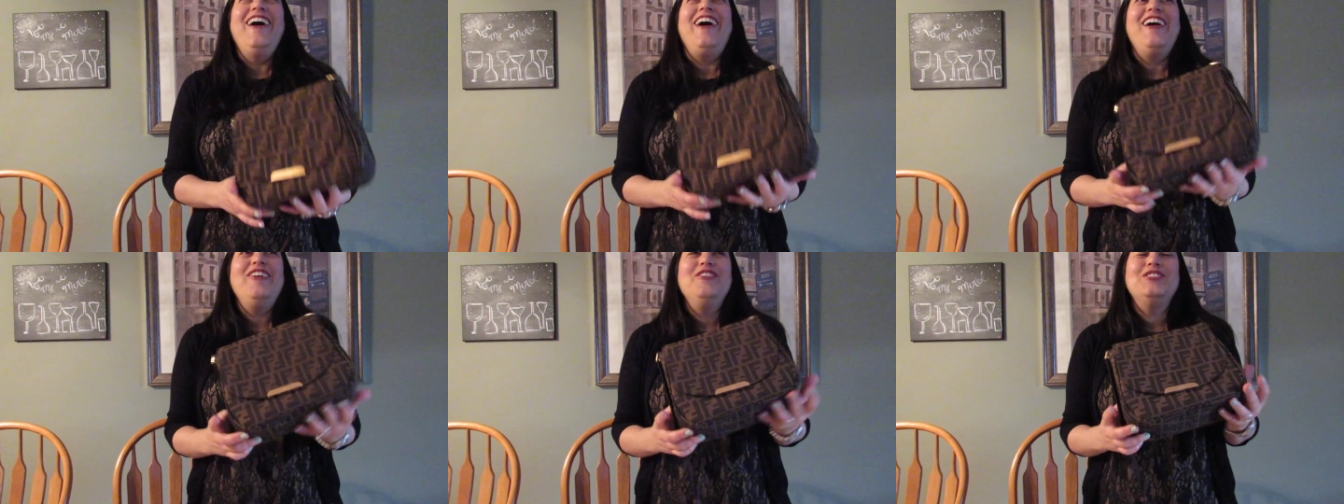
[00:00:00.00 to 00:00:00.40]

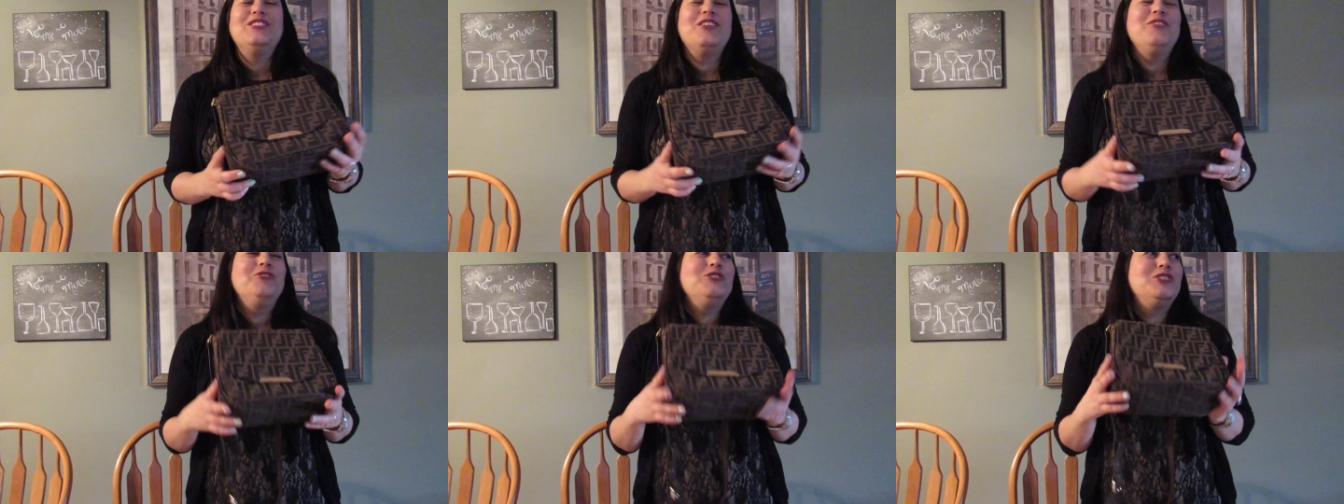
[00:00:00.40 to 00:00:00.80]
I always
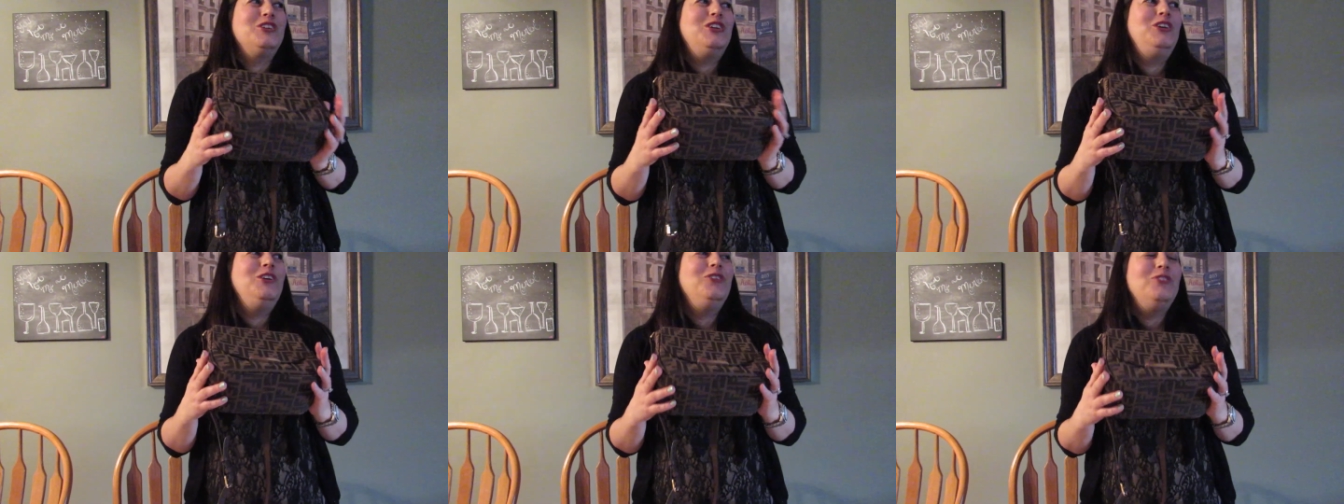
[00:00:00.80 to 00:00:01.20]
thought it was the
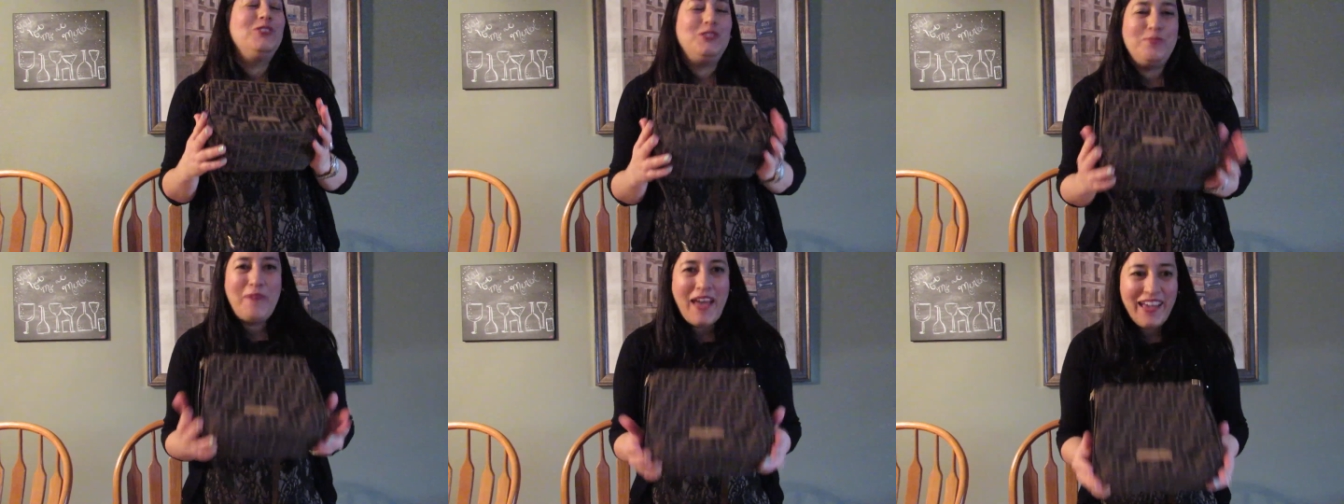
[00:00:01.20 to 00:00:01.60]

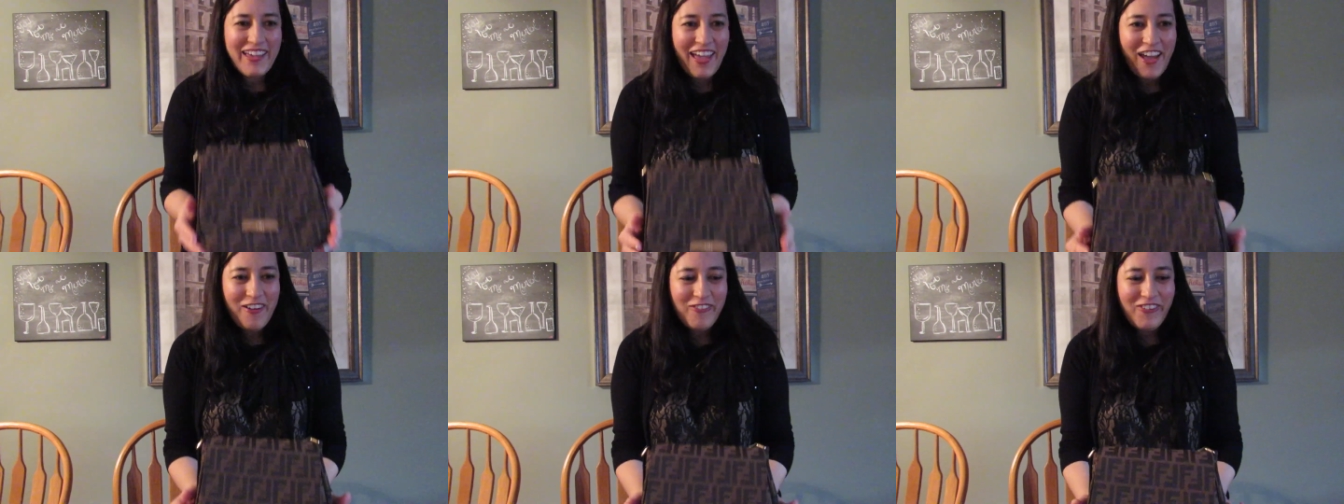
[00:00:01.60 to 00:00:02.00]
cutest bag
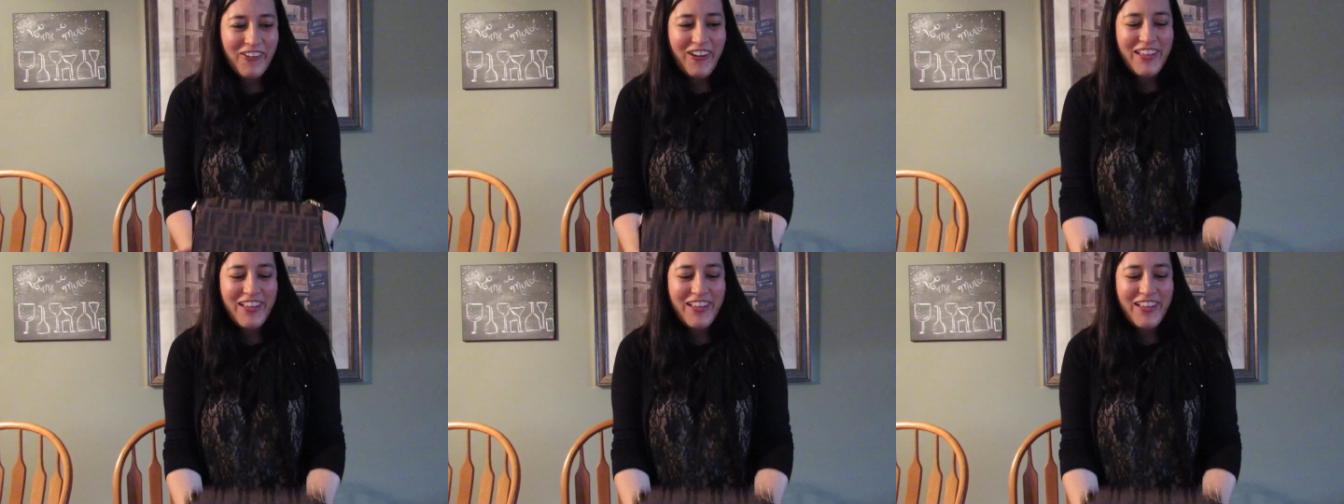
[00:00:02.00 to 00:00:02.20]
ever.